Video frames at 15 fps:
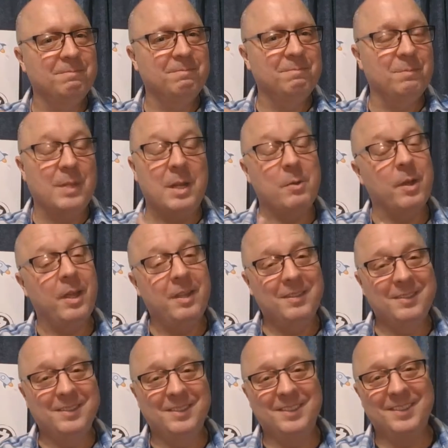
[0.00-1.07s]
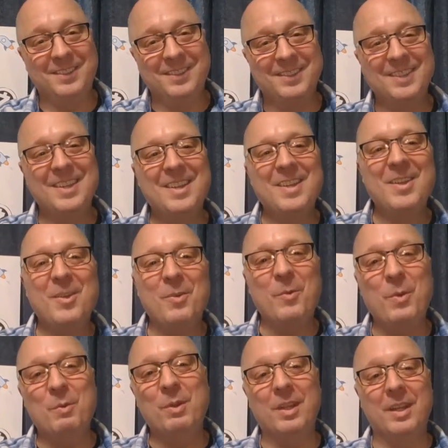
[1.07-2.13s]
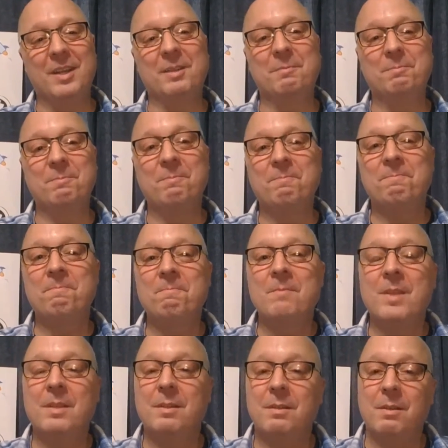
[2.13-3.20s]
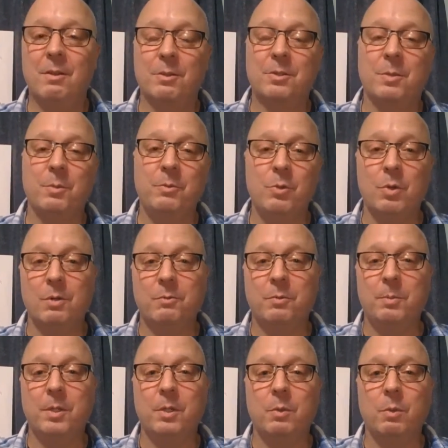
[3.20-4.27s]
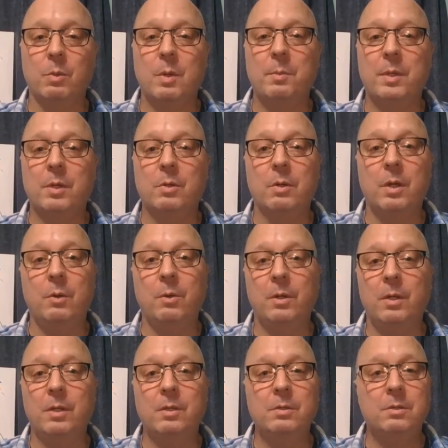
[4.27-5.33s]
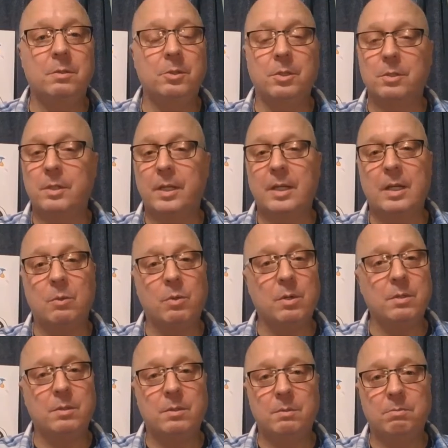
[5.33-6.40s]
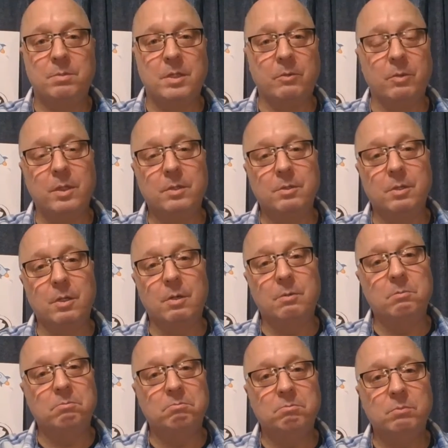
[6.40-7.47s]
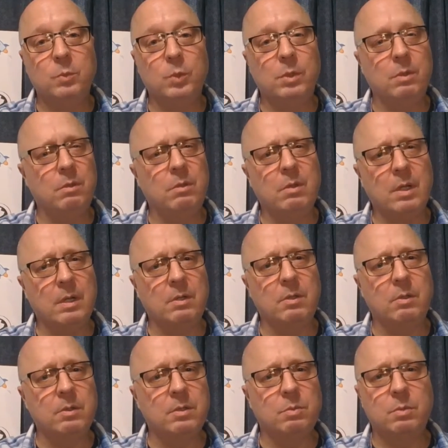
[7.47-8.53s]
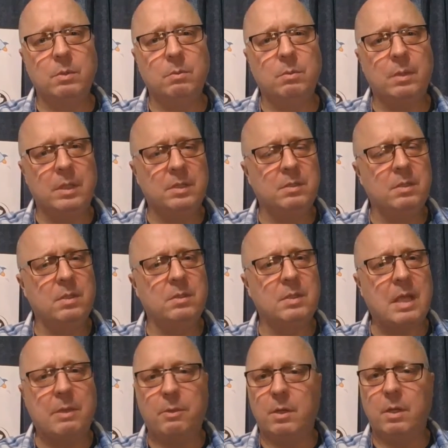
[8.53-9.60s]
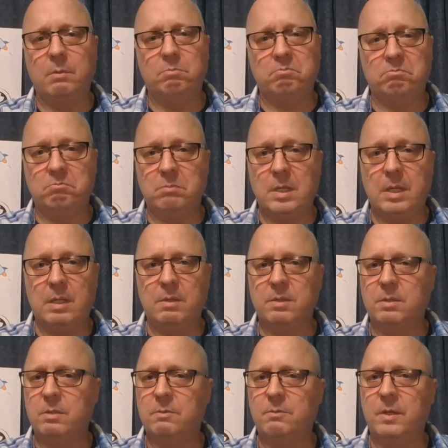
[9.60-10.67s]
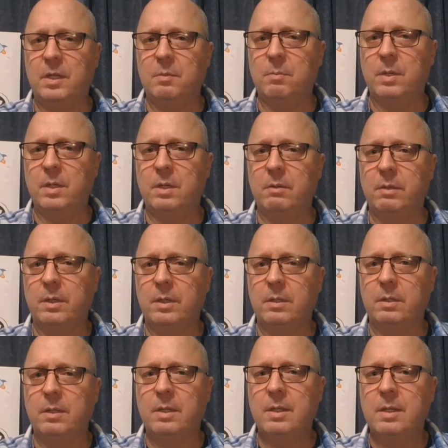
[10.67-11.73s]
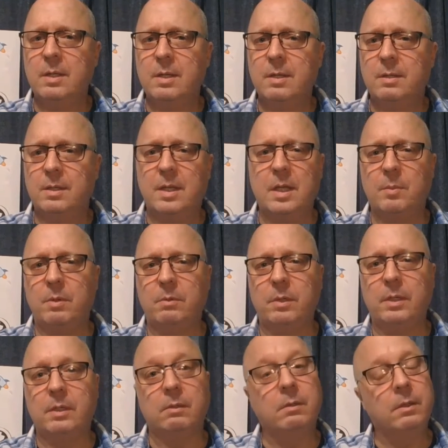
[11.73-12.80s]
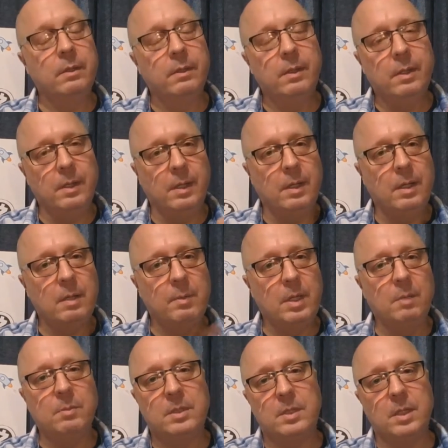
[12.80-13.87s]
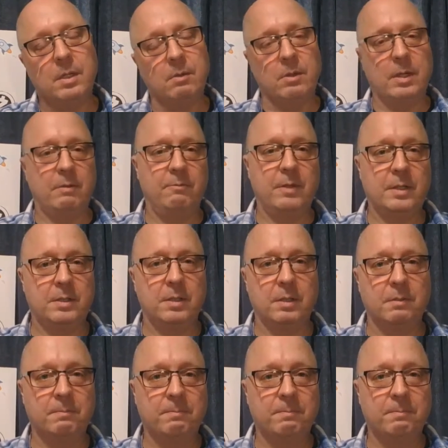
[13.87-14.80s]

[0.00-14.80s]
But anyway, we will, some of you are unfamiliar with what Bitcoin is, just like I was several years ago. Kind of curious, what is this? I thought, hey, this is fake money, right? It can't be real. And I made the mistake of not investing.